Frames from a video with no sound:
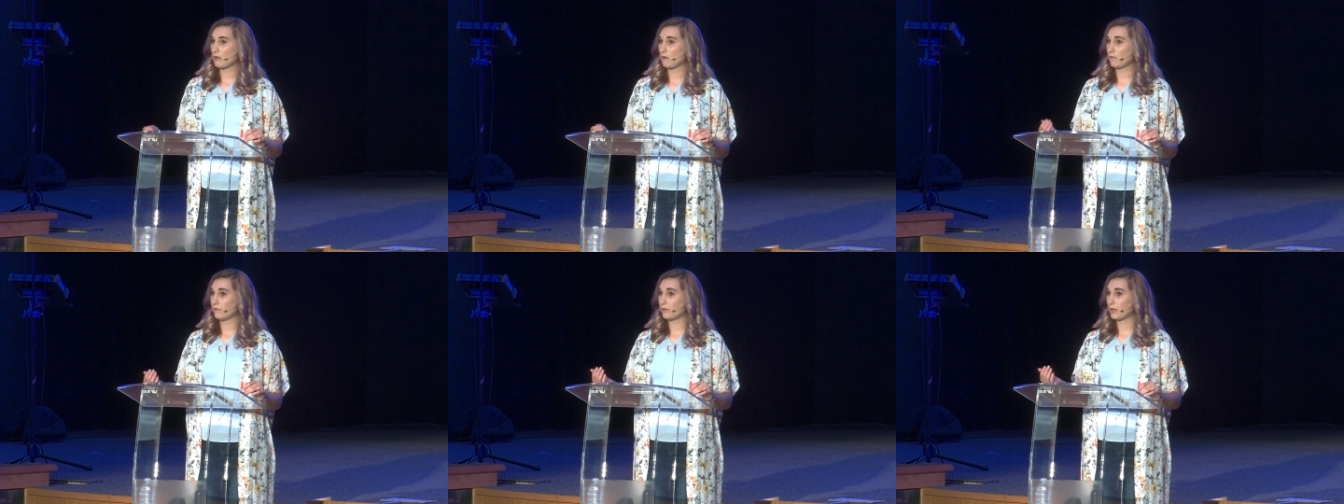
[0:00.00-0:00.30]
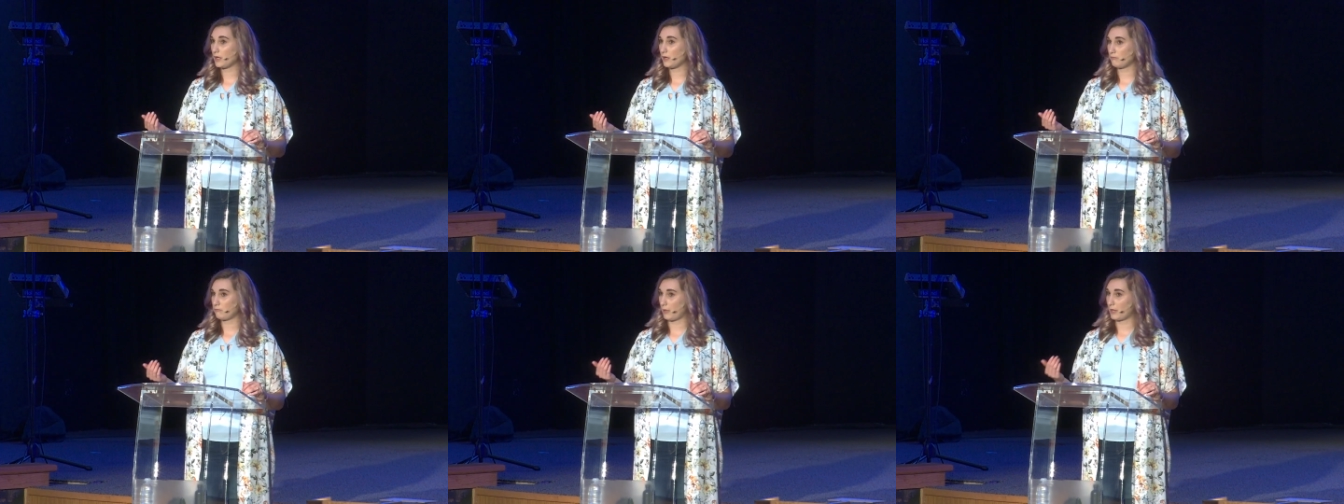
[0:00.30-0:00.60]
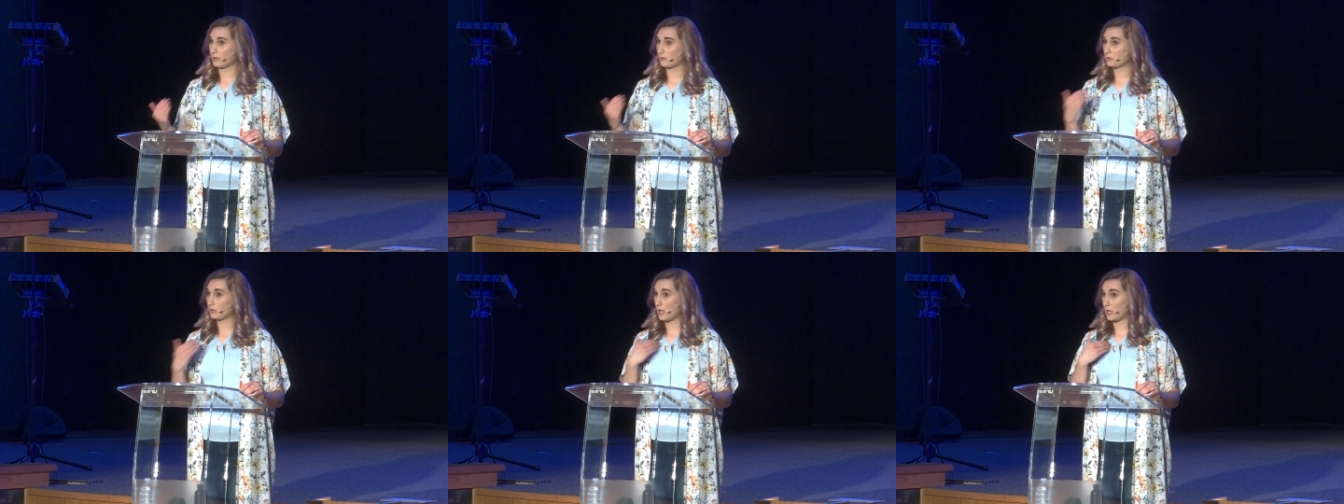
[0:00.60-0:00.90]
if they
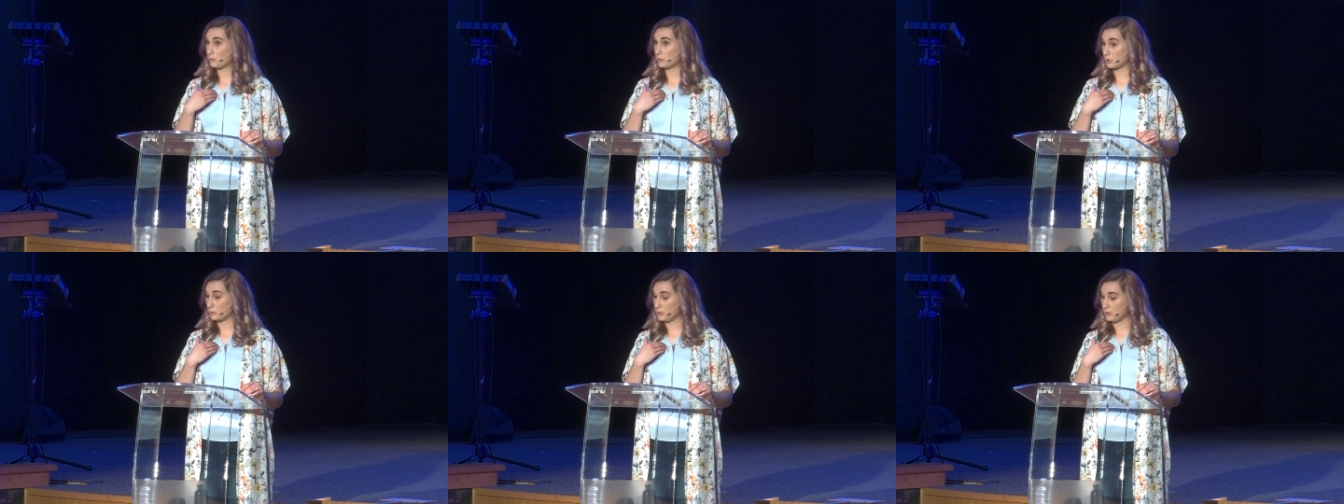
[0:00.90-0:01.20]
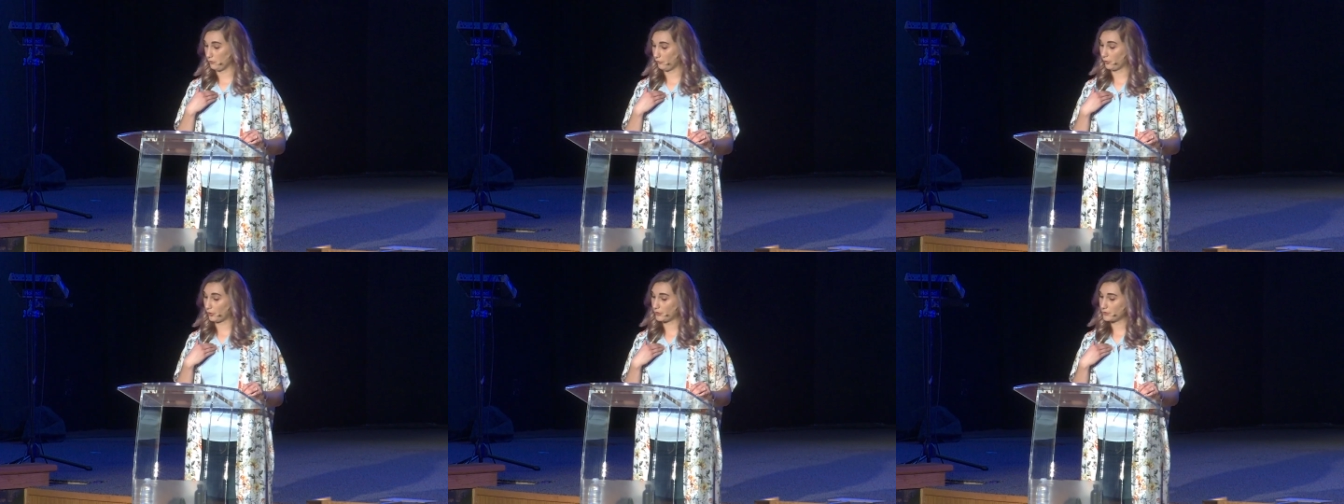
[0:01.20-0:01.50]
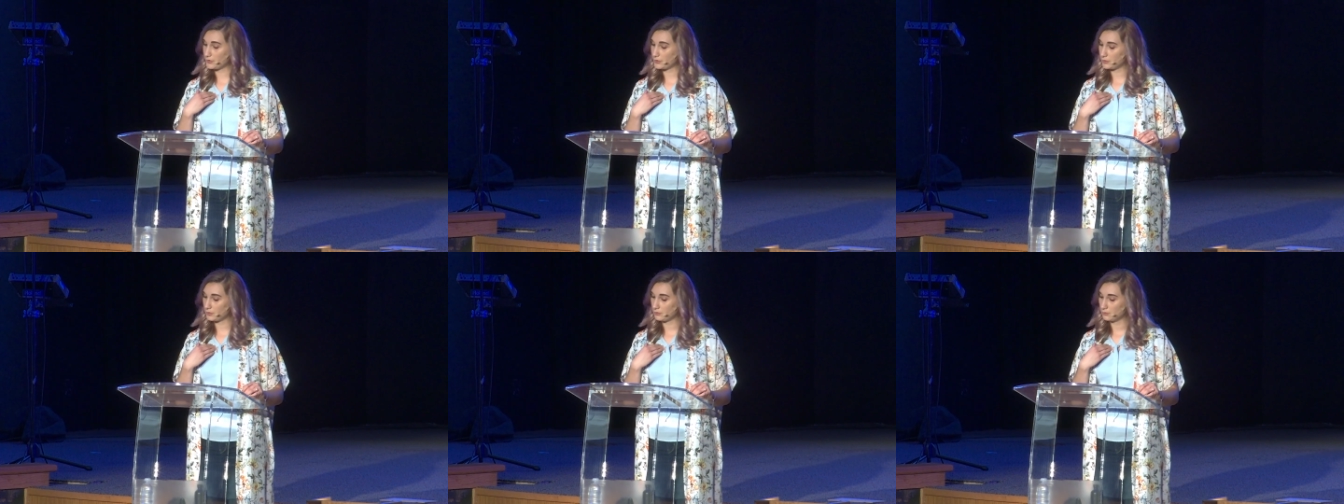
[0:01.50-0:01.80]
like came to me
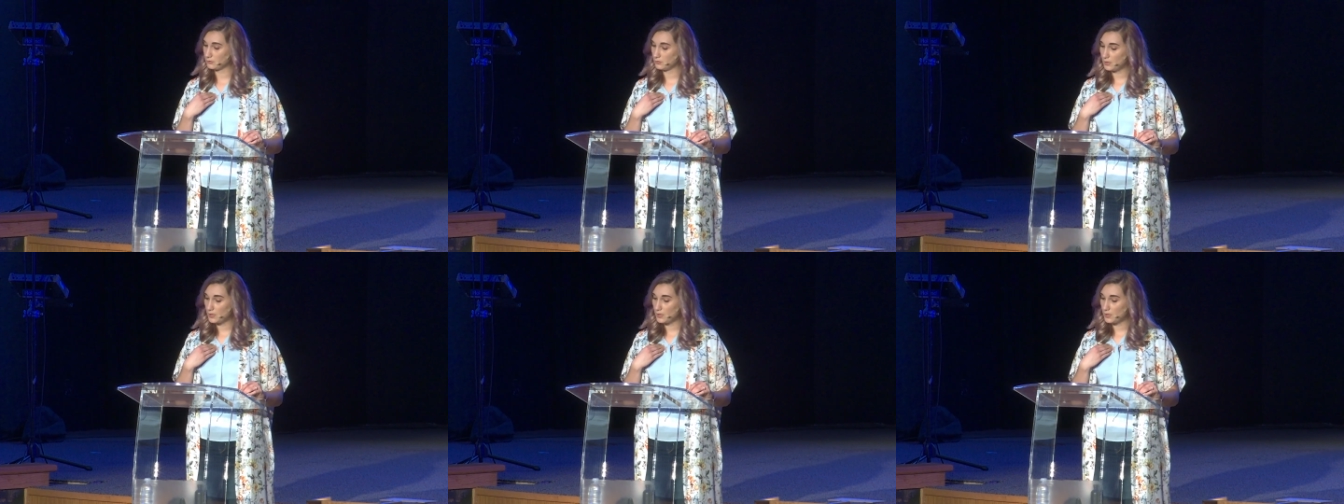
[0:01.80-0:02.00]
first.